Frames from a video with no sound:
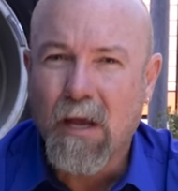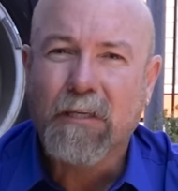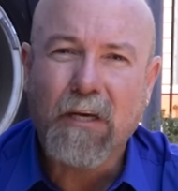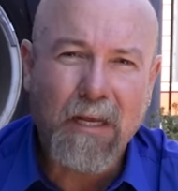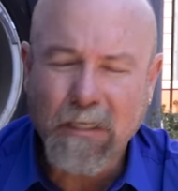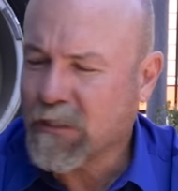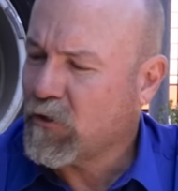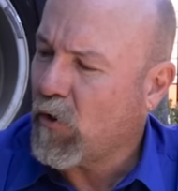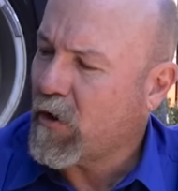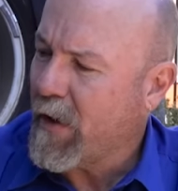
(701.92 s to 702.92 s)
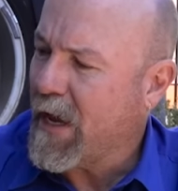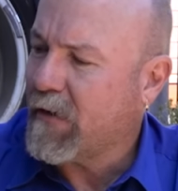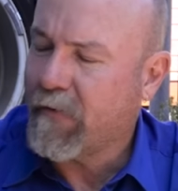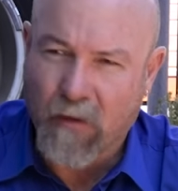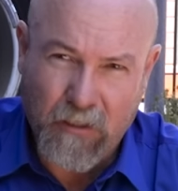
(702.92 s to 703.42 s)
So let's talk
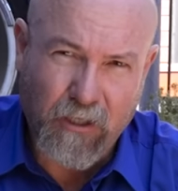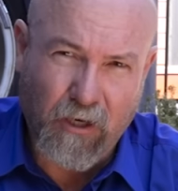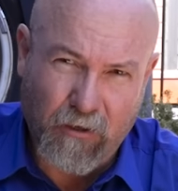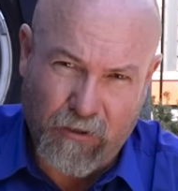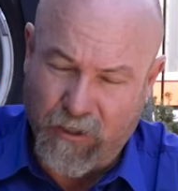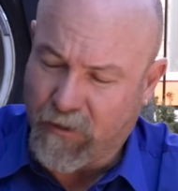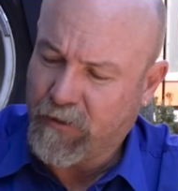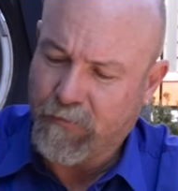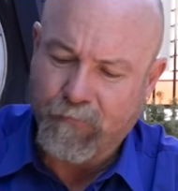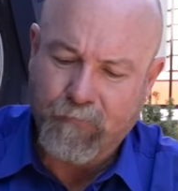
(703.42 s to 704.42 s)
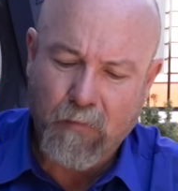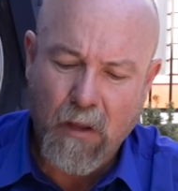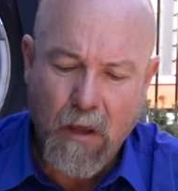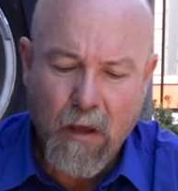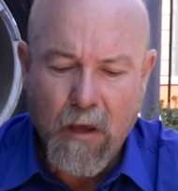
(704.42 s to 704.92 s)
about the solutions.
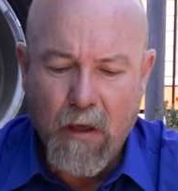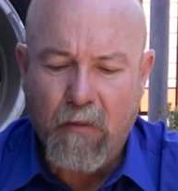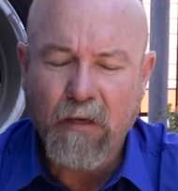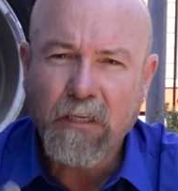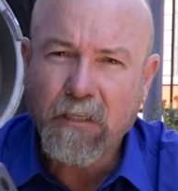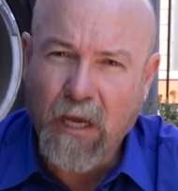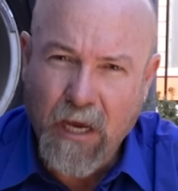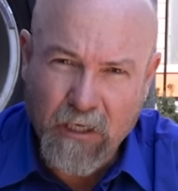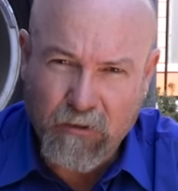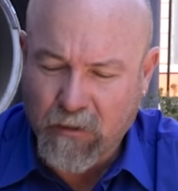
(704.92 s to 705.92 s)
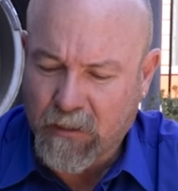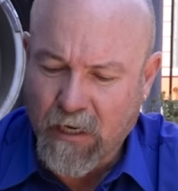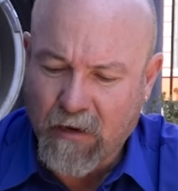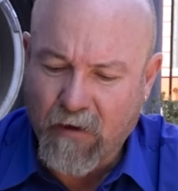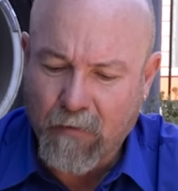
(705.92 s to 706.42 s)
This is a hitch
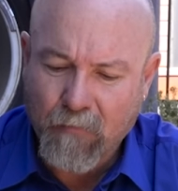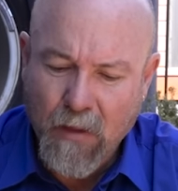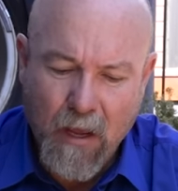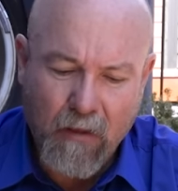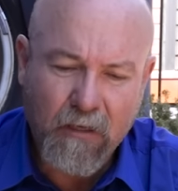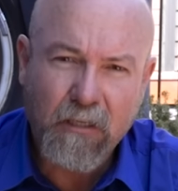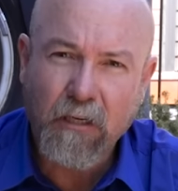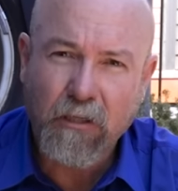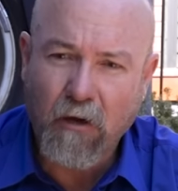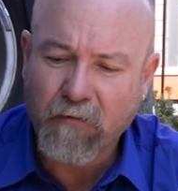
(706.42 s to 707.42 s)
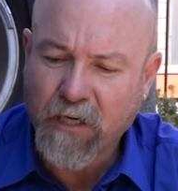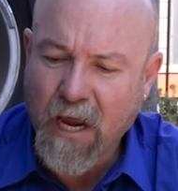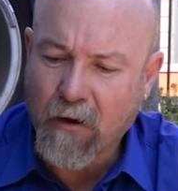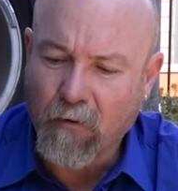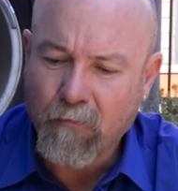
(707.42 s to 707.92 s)
receiver, and this is a soft
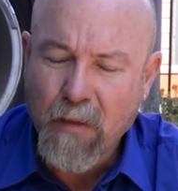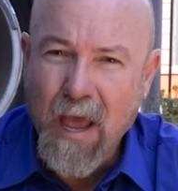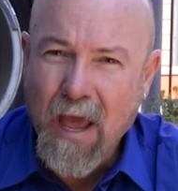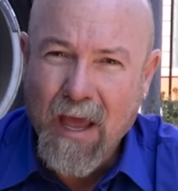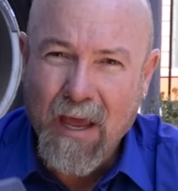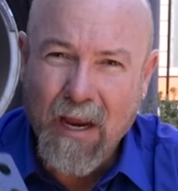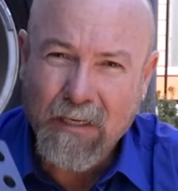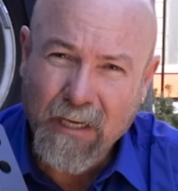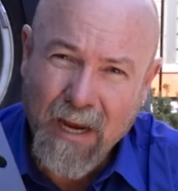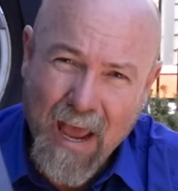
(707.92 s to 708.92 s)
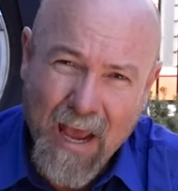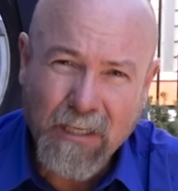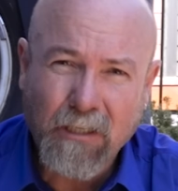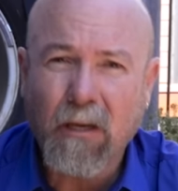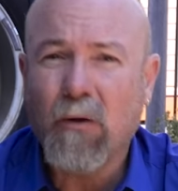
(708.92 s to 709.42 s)
shackle. It's an
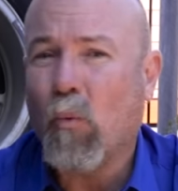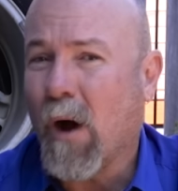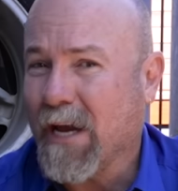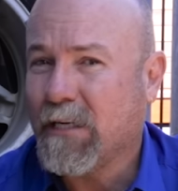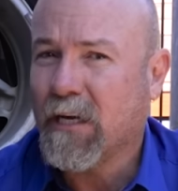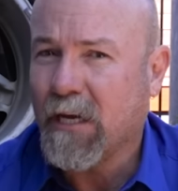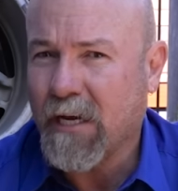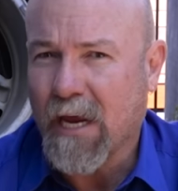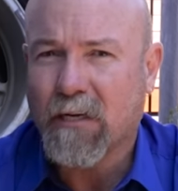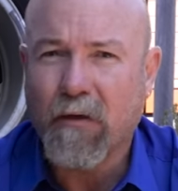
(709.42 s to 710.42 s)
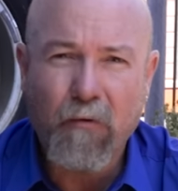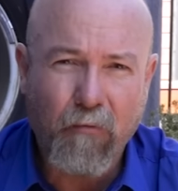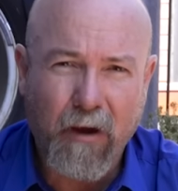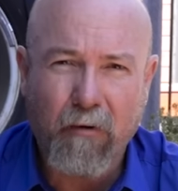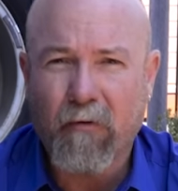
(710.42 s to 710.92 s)
excellent way to connect to the
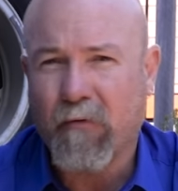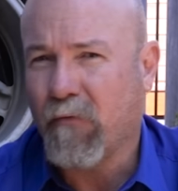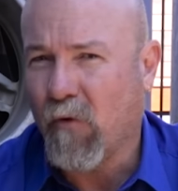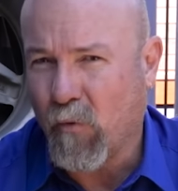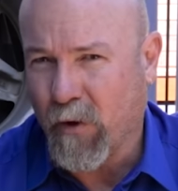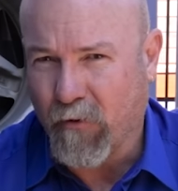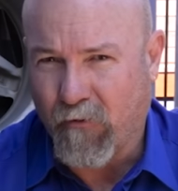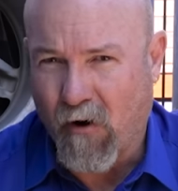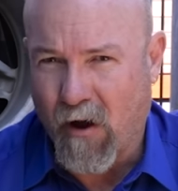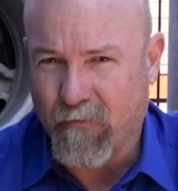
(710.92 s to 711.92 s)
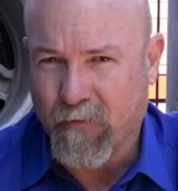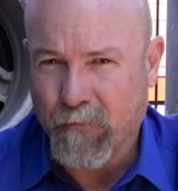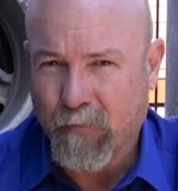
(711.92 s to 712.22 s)
rear of a four-wheel drive.